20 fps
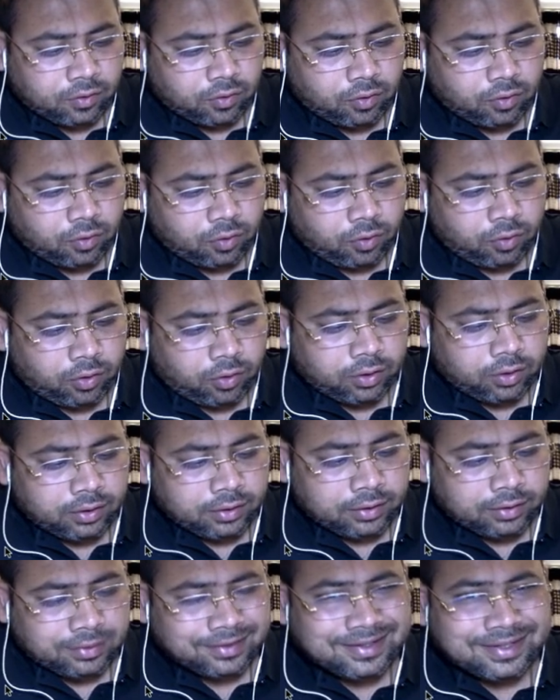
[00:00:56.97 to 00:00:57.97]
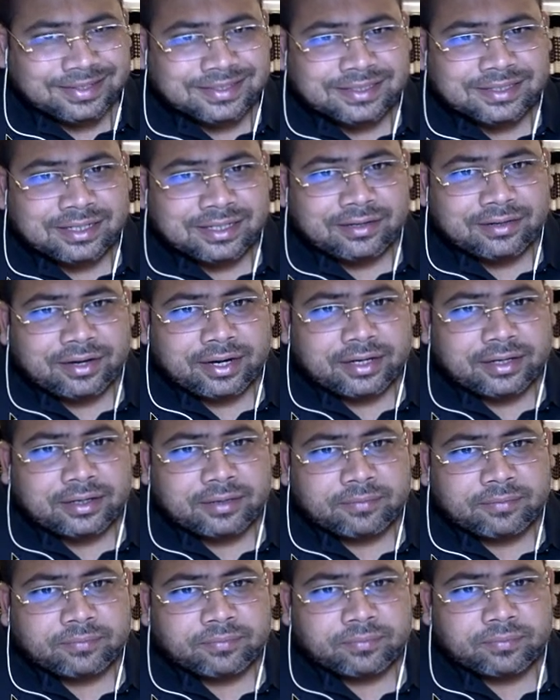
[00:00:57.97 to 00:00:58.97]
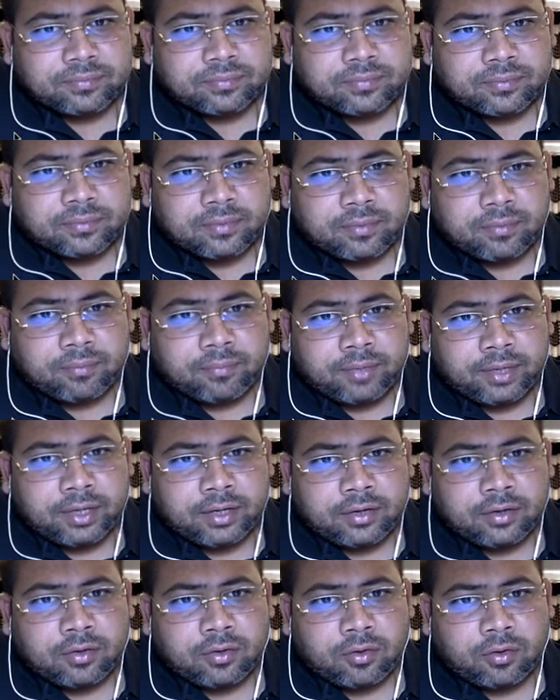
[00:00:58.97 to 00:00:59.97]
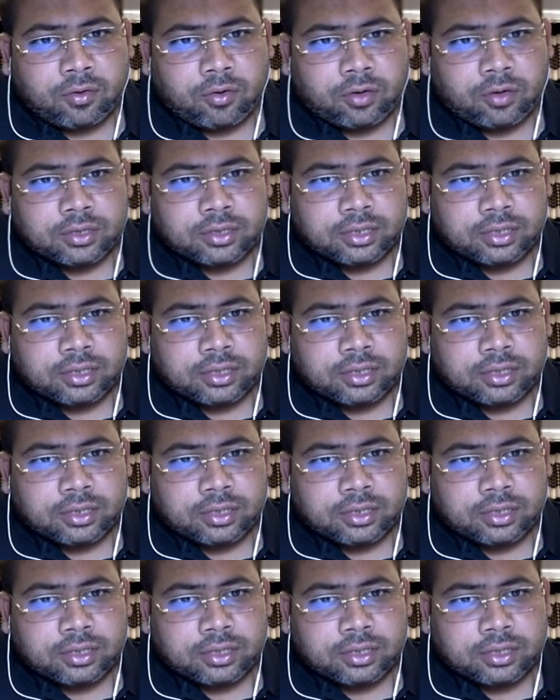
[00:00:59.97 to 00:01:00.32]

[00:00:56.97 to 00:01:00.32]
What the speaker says: or distal rectum. Mid or the